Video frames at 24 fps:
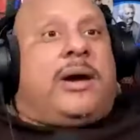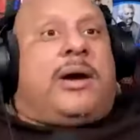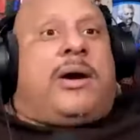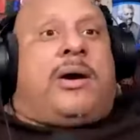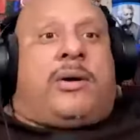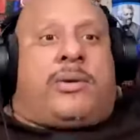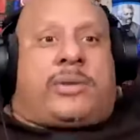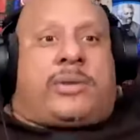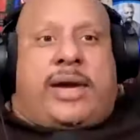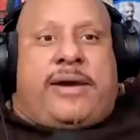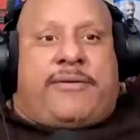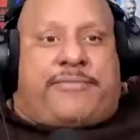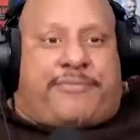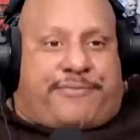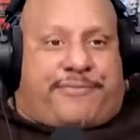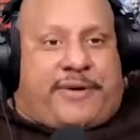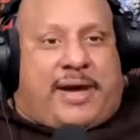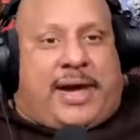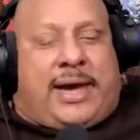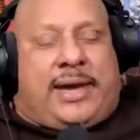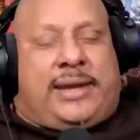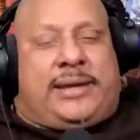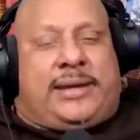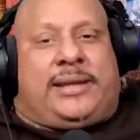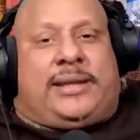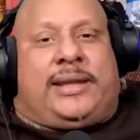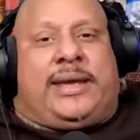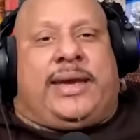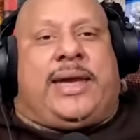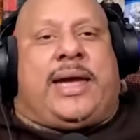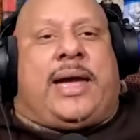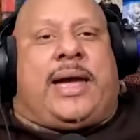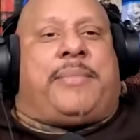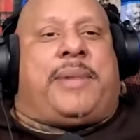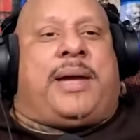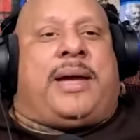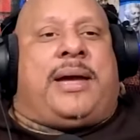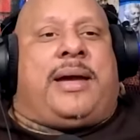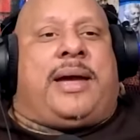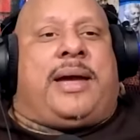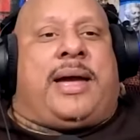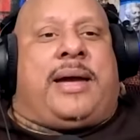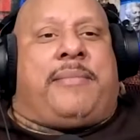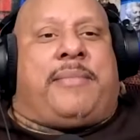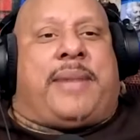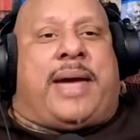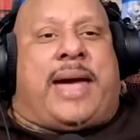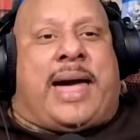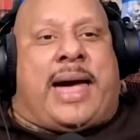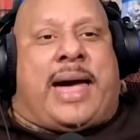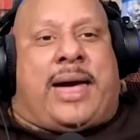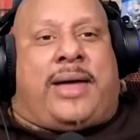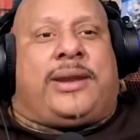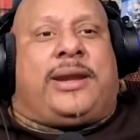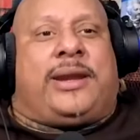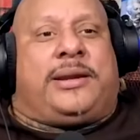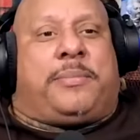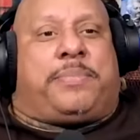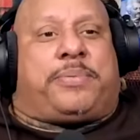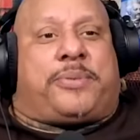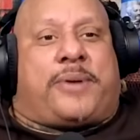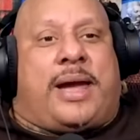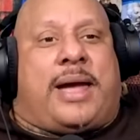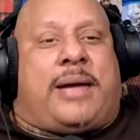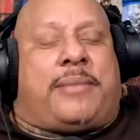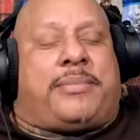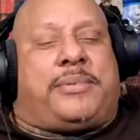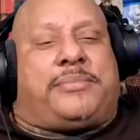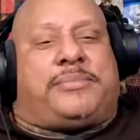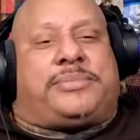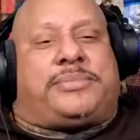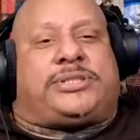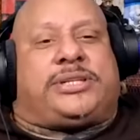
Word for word: okay, finally, I'm I, am i am out of the problem.